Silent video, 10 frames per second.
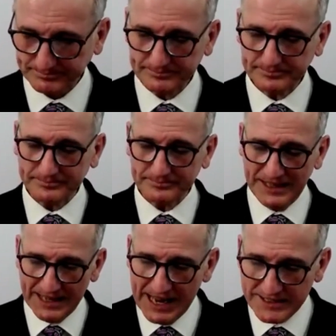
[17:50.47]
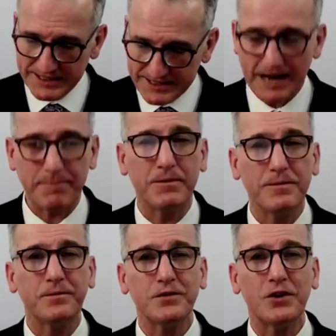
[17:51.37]
the last step
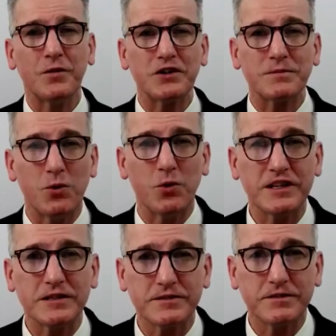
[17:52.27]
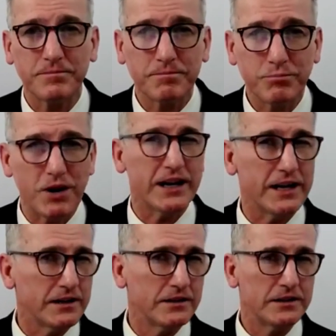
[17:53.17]
of this morning's Brekkie
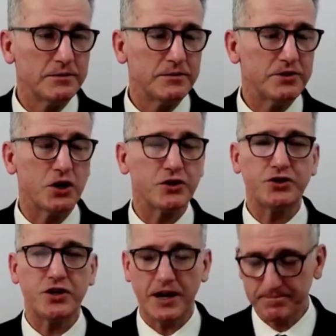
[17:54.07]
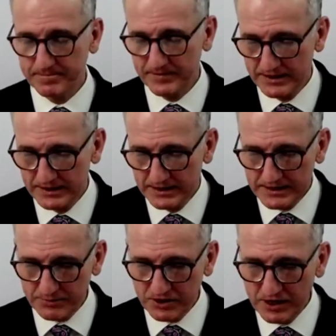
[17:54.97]
with Dr. J is I'm
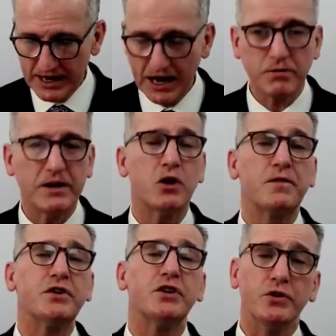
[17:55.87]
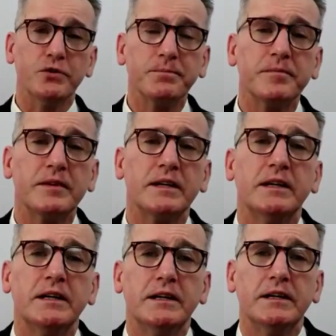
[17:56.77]
going to now read off to you
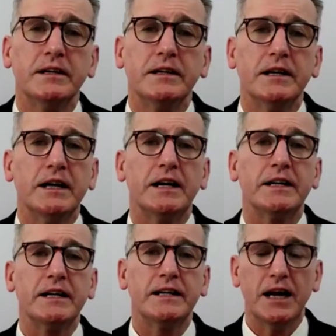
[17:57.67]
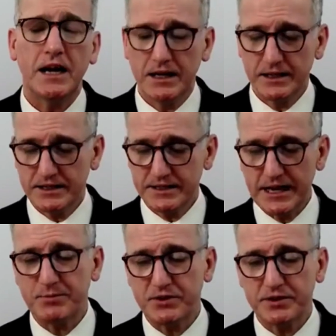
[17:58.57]
the
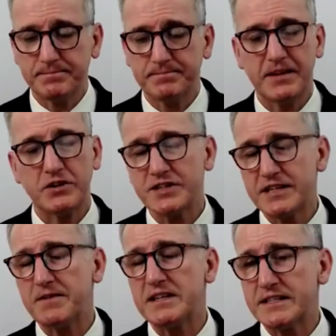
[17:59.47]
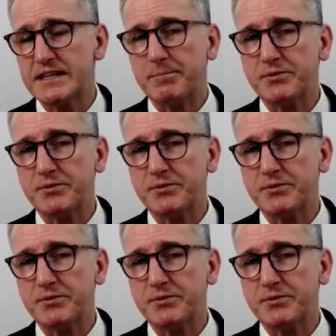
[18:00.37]
steps. There are 7 steps